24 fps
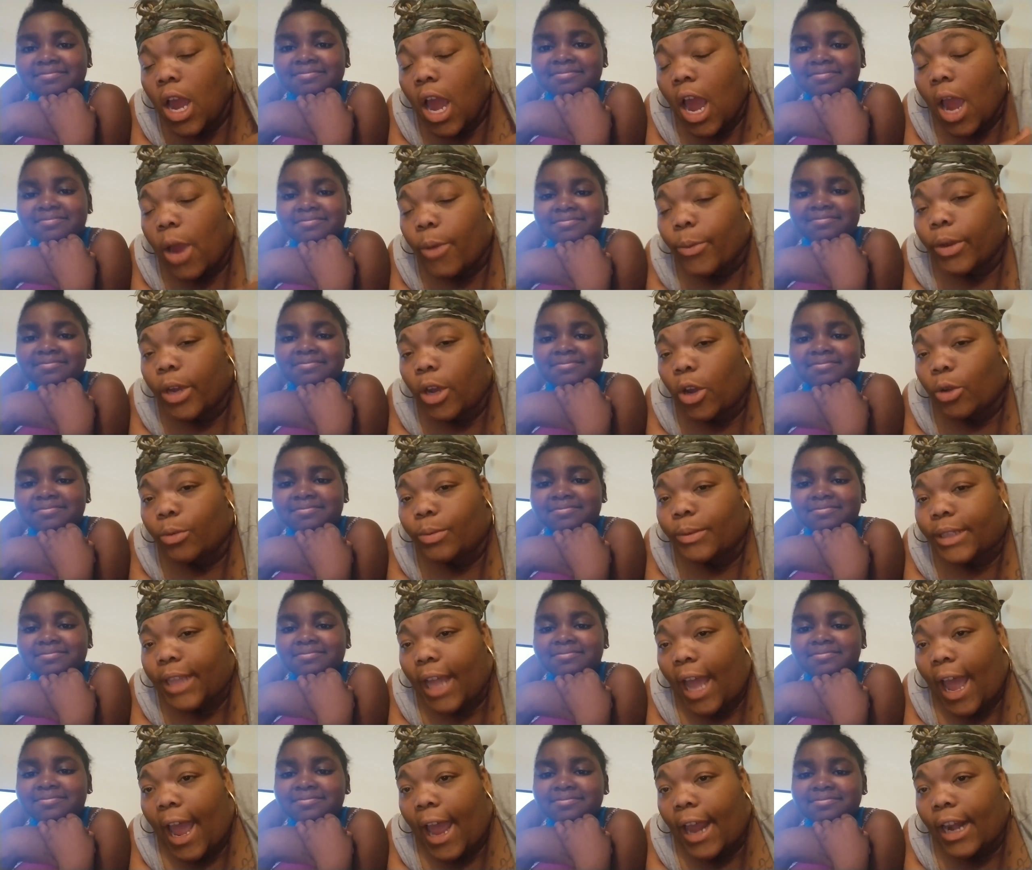Speaker 1: And we hope
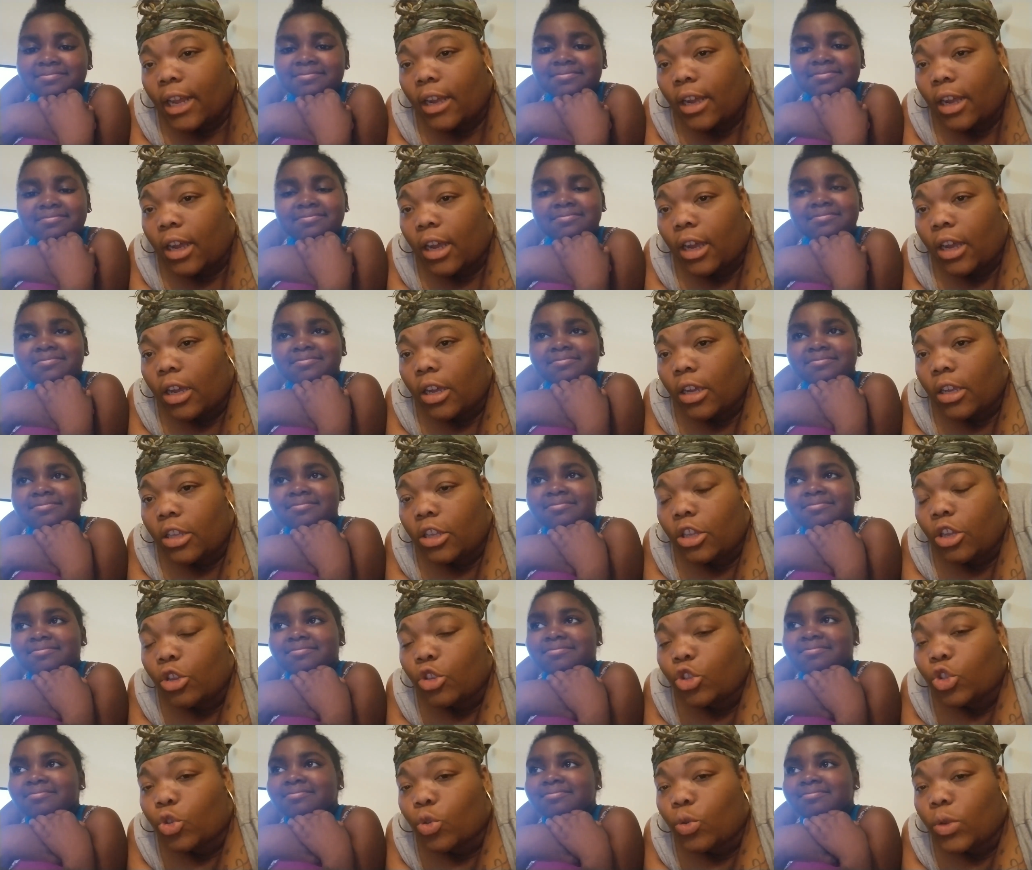that uh,
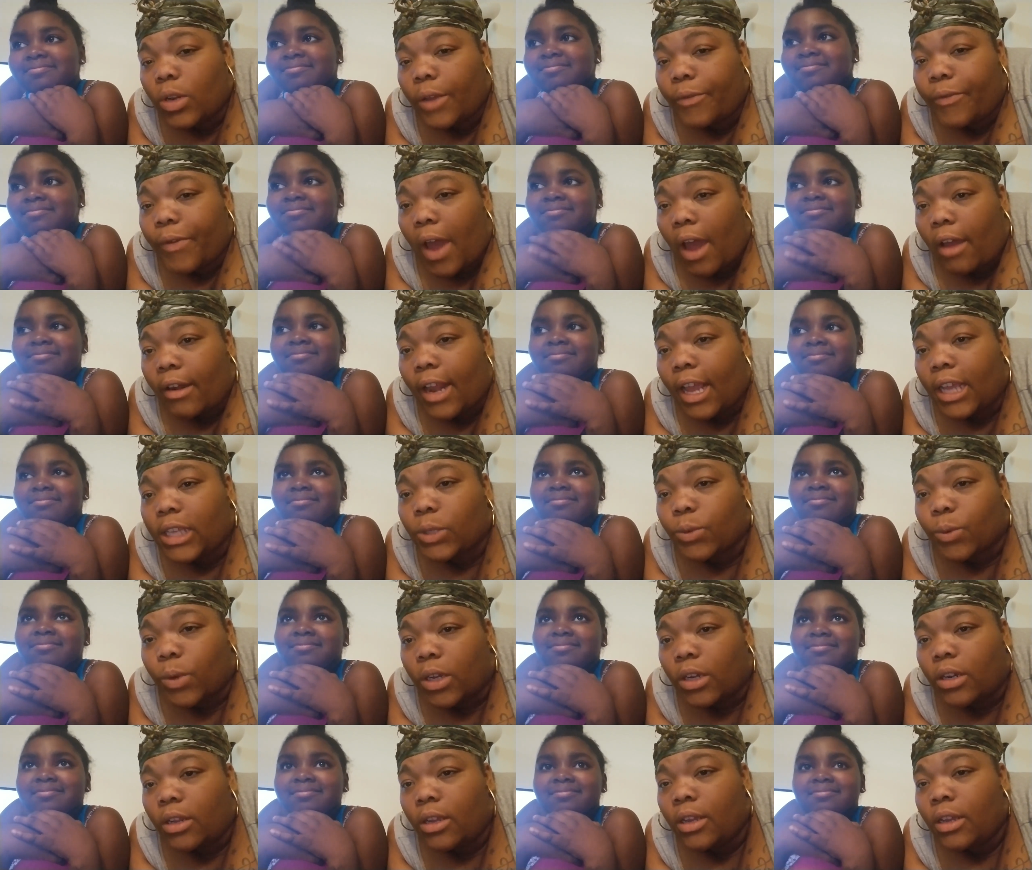you'll tune in for our next
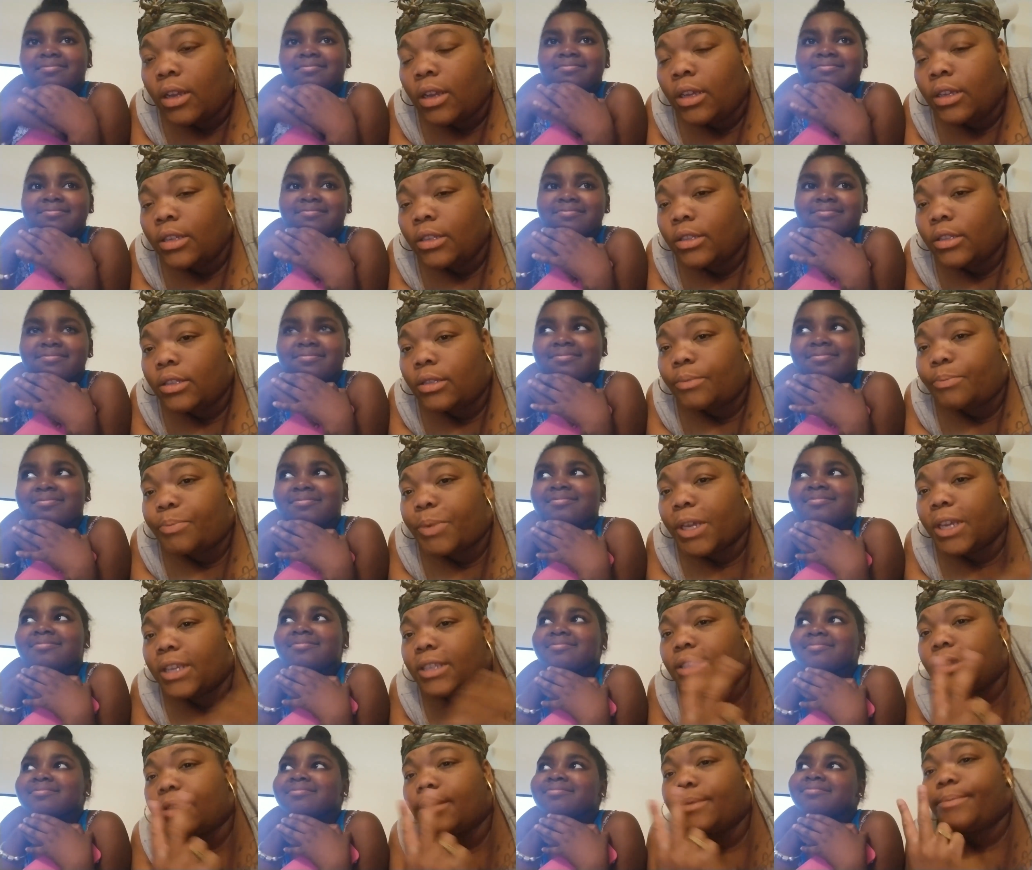one.
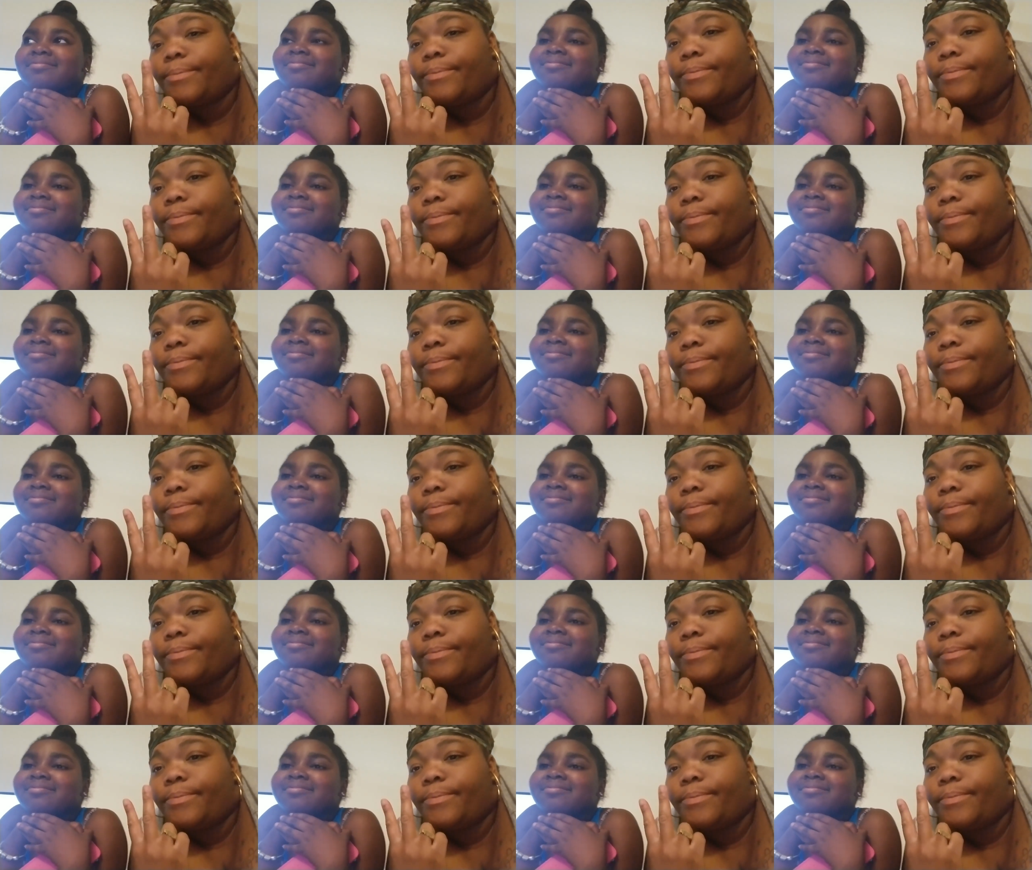Peace.